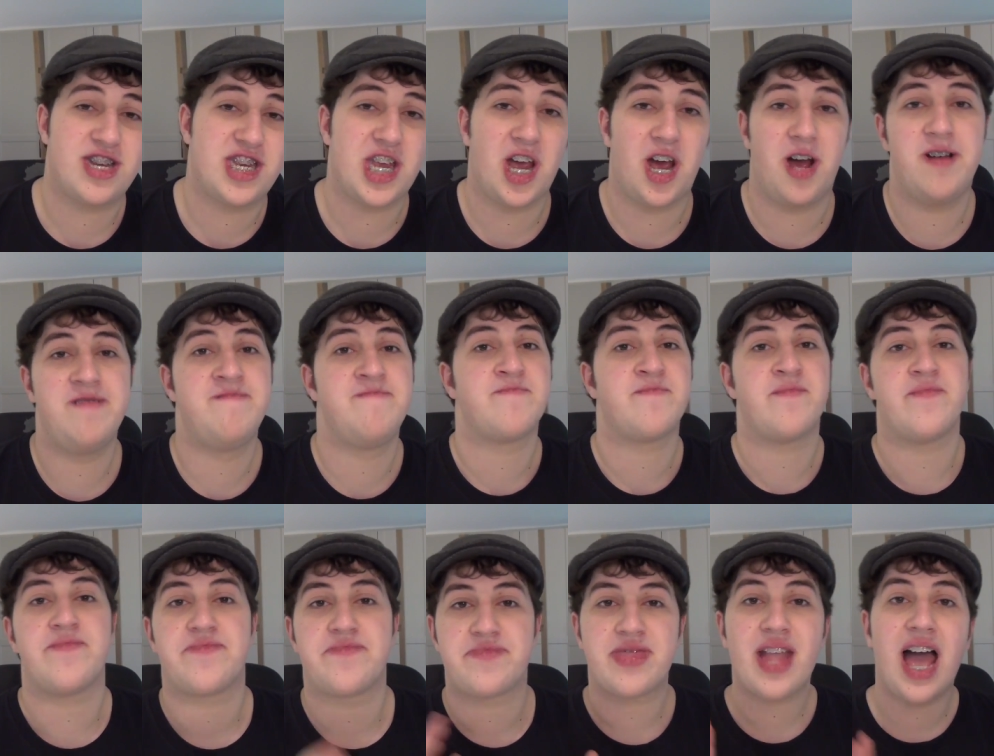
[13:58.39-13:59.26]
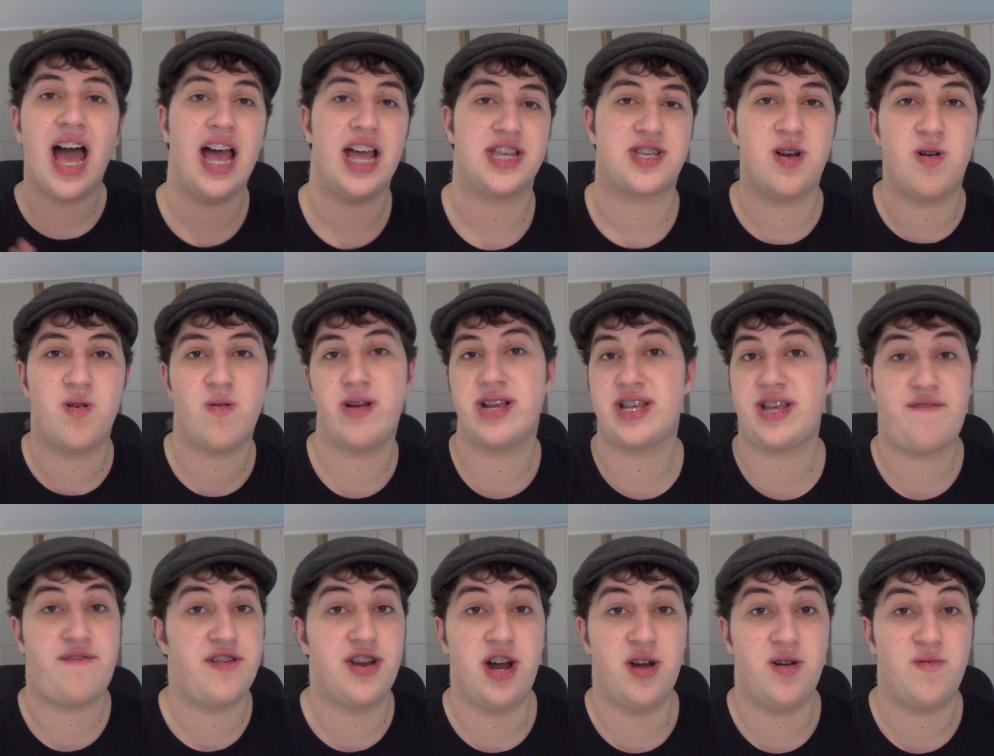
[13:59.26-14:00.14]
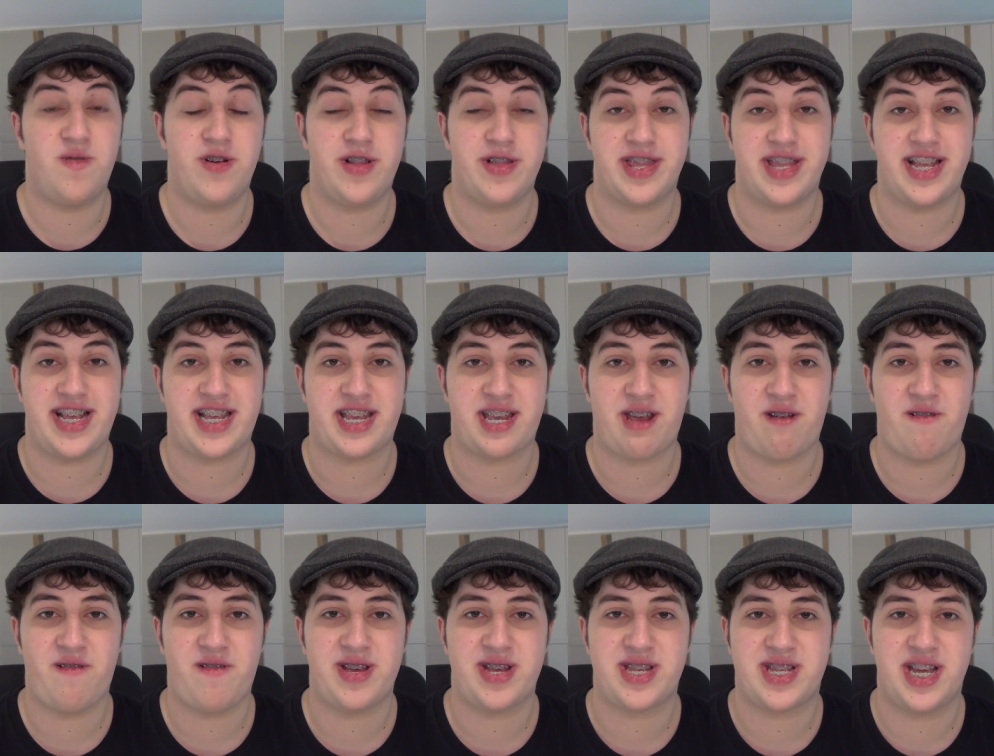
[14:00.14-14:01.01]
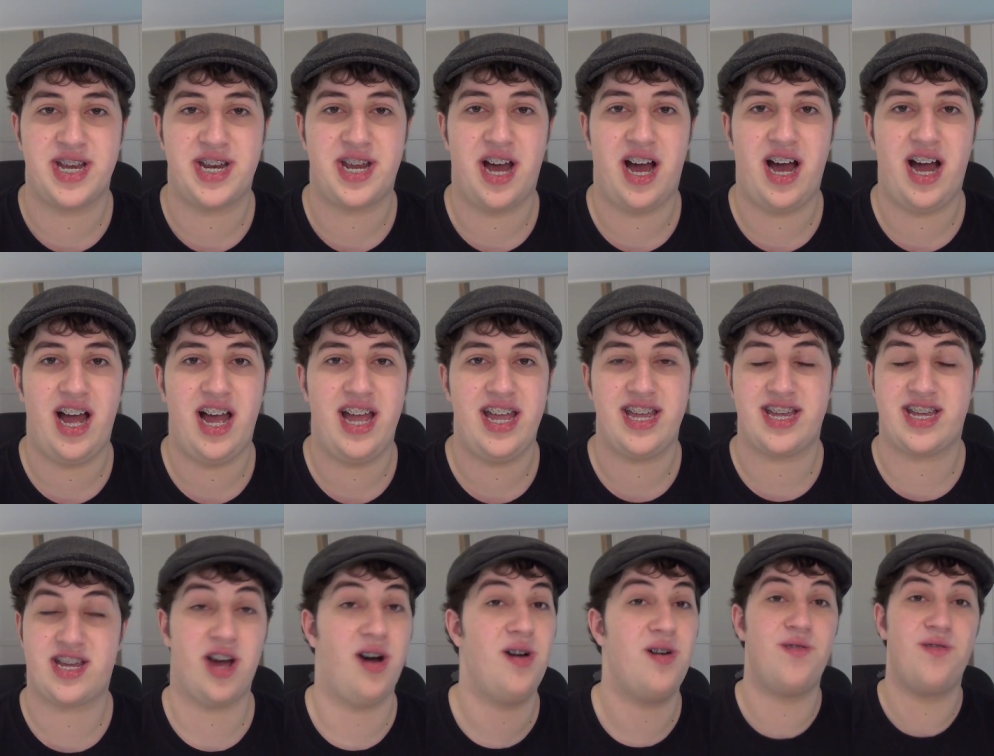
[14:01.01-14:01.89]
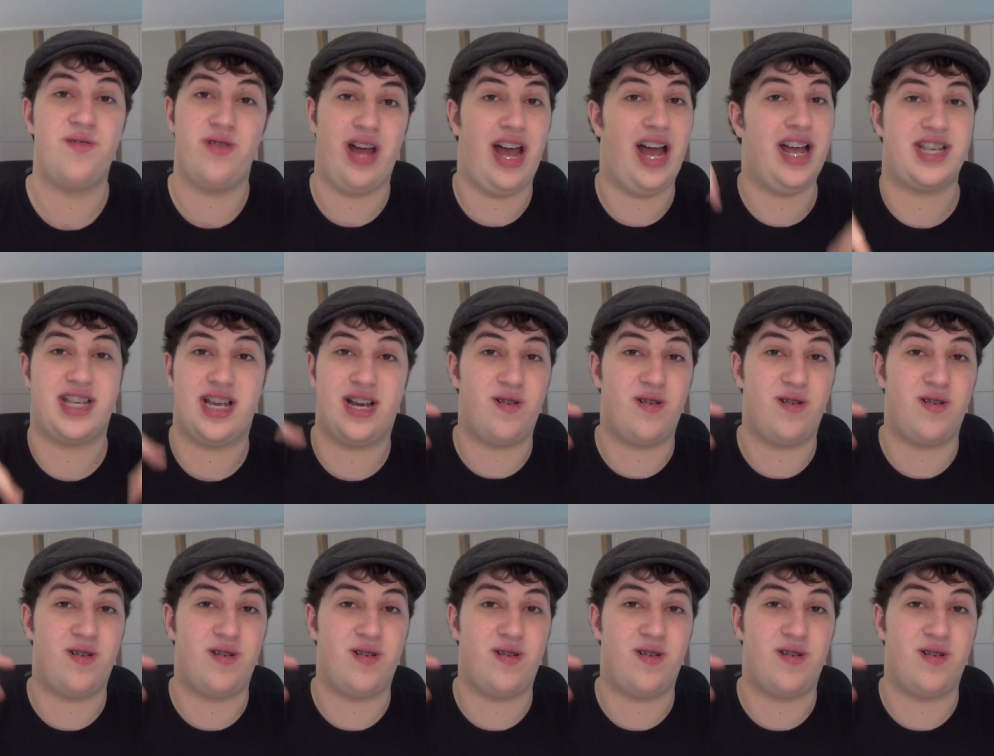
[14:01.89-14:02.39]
So as always, if you don't want this series to die, go, as